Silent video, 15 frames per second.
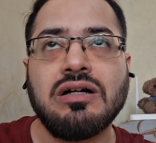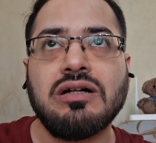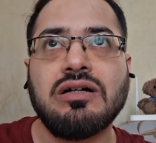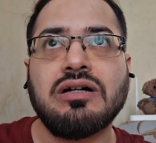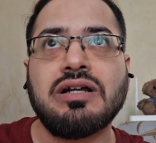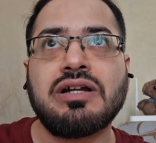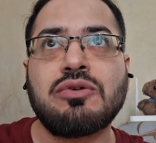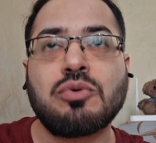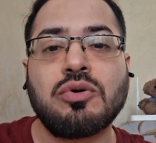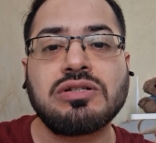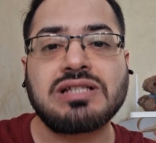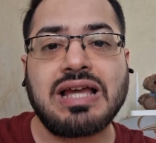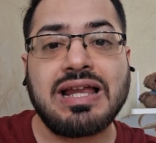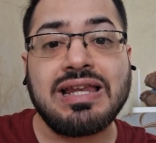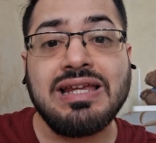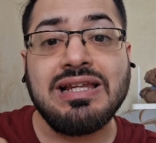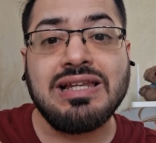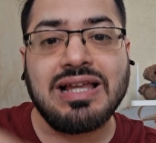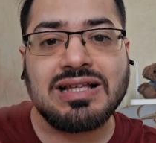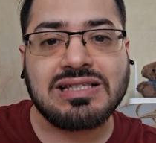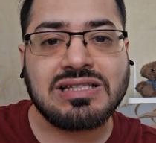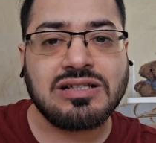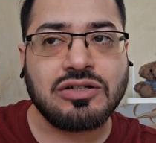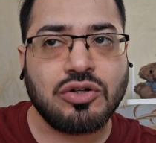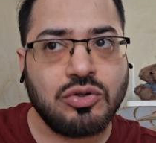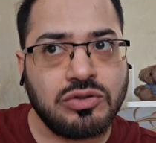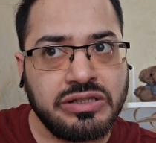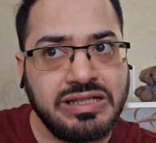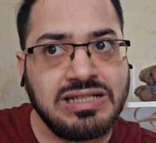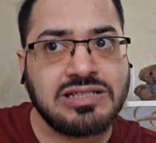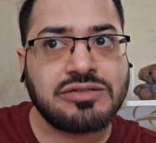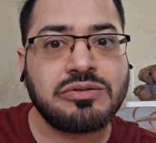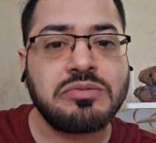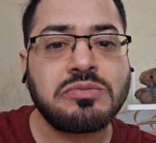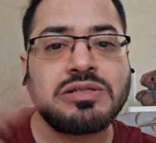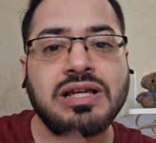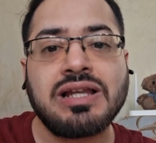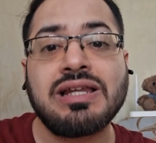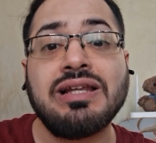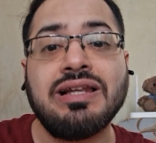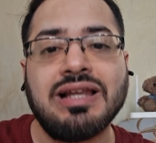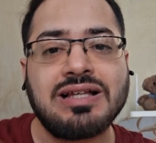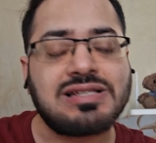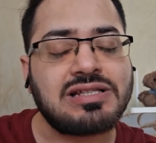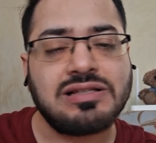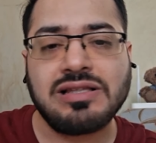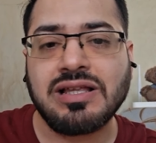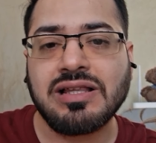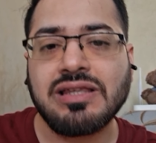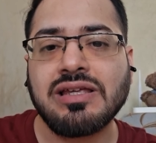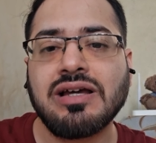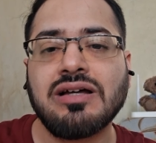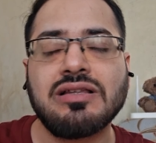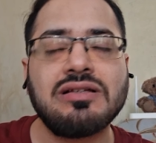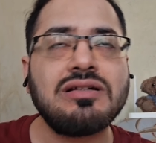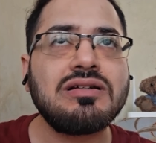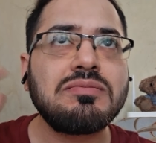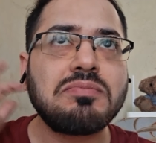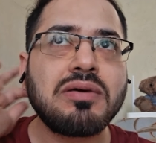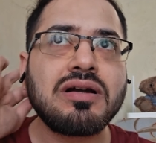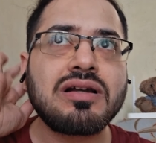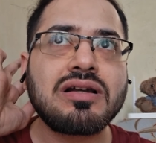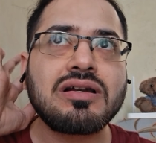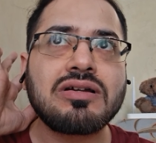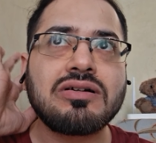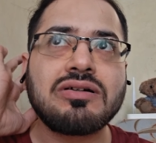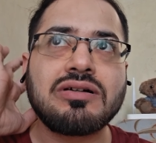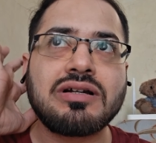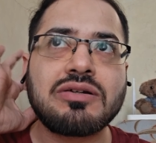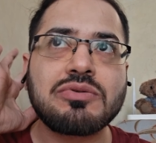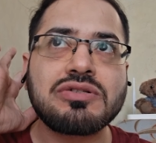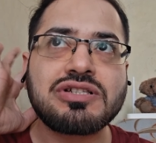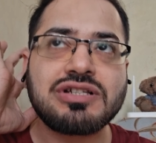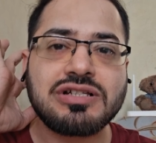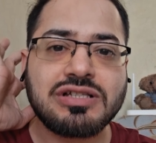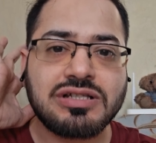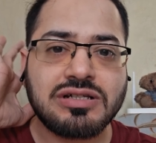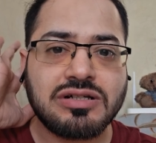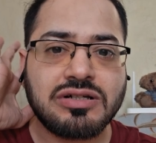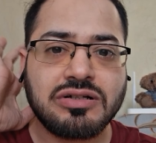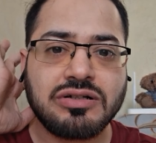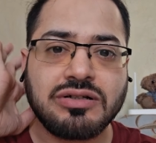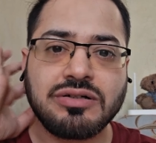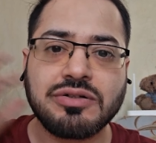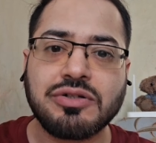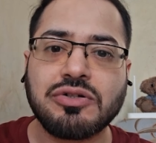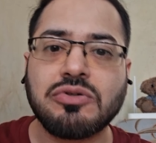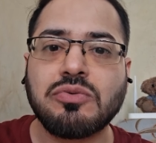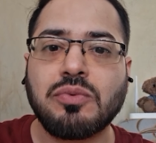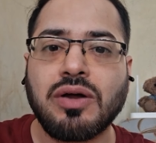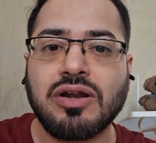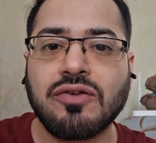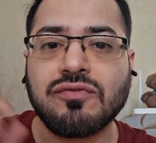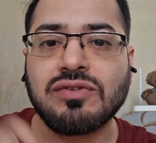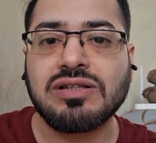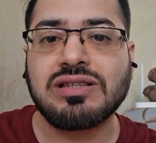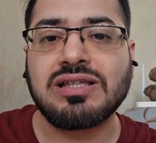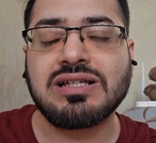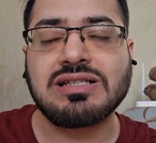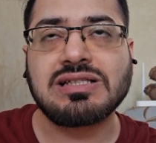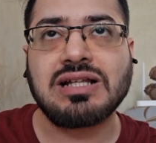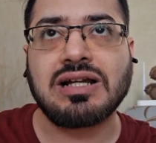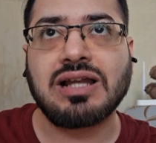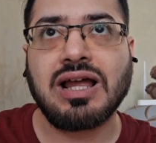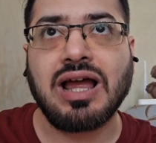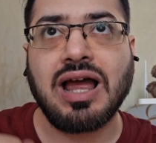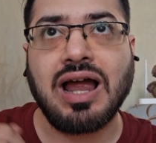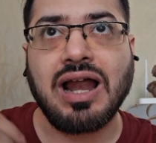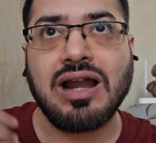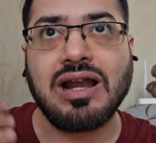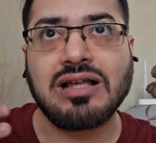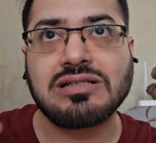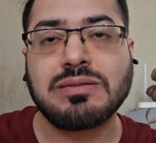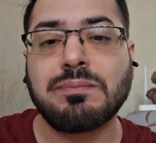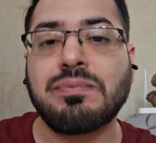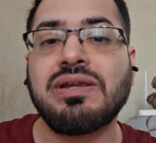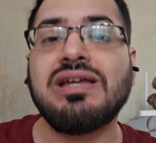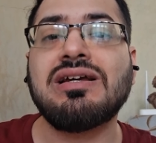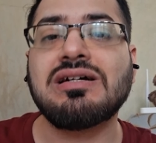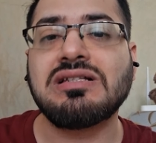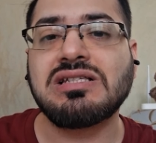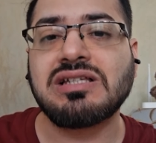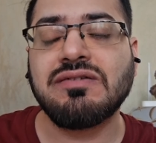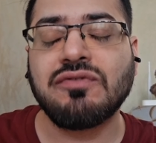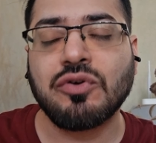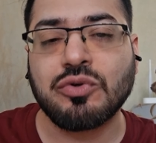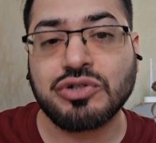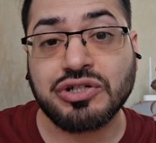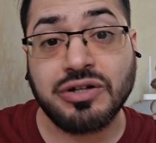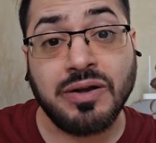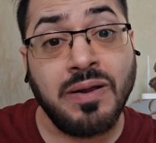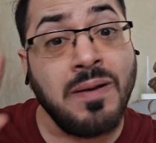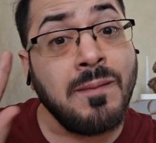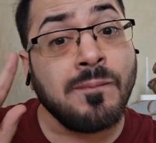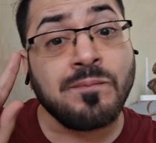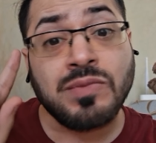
uh, it was any lesser or these films any lesser than the other, but uh, it was just, uh, you know, one of the things that I had as a preconceived notion.